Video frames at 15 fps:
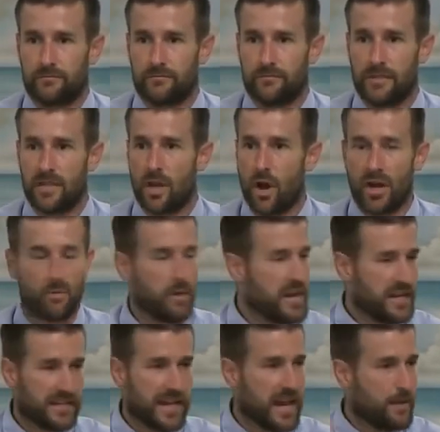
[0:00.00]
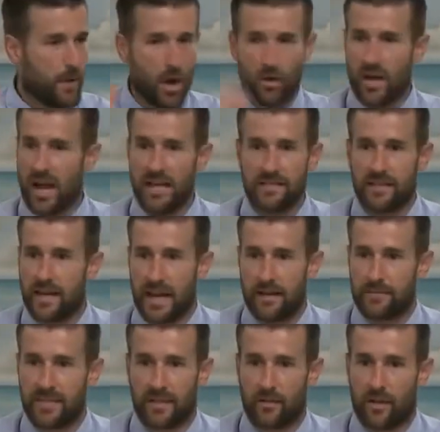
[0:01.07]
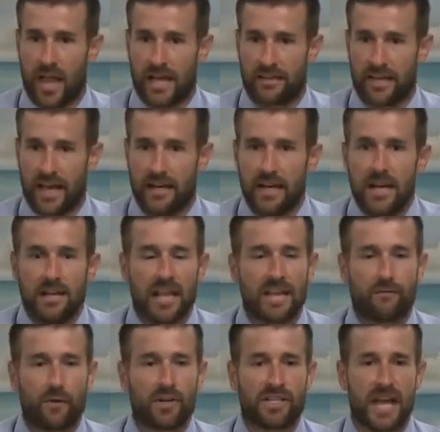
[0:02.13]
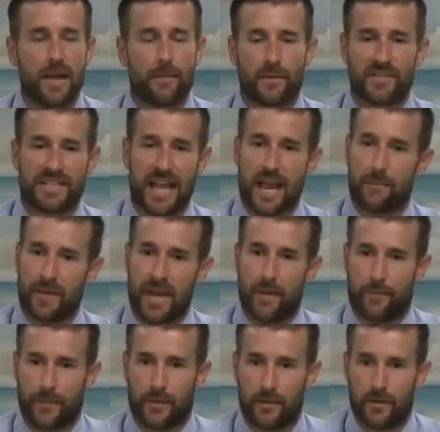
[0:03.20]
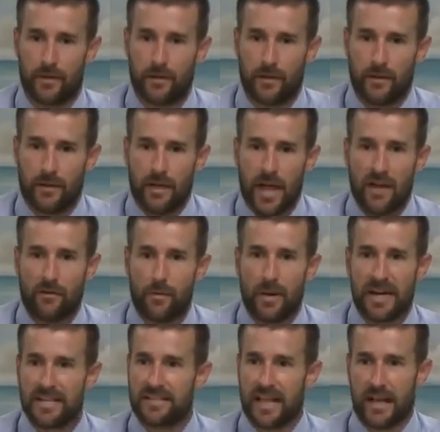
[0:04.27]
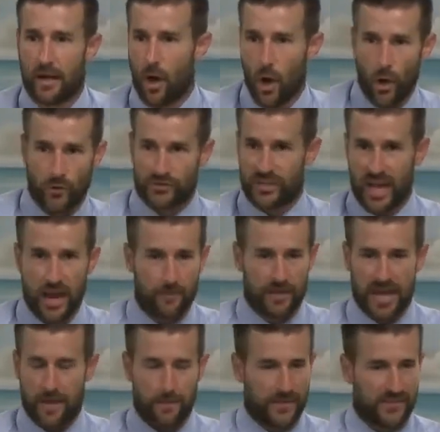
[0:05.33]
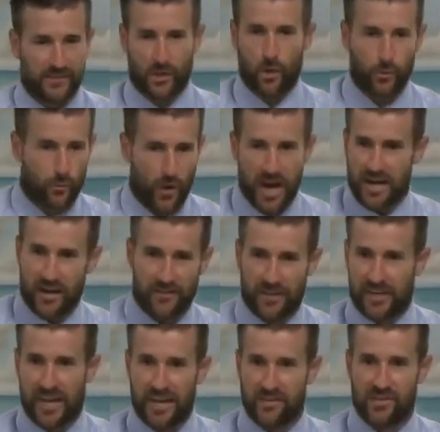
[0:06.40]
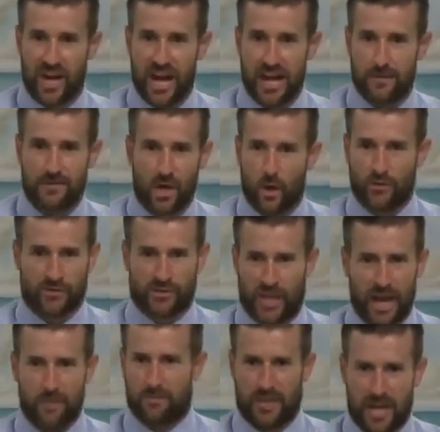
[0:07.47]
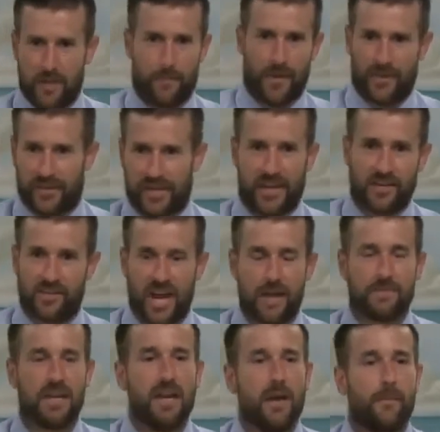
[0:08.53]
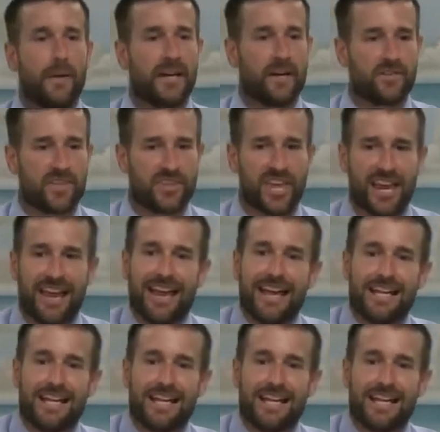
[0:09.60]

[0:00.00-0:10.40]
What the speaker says: You know, and we could name all kinds of names that are like that. Like, for example, Sam Gipp. Everybody's like, oh, Sam Gipp is so great on the King James. Oh, Sam Gipp on the King James. But here's the thing.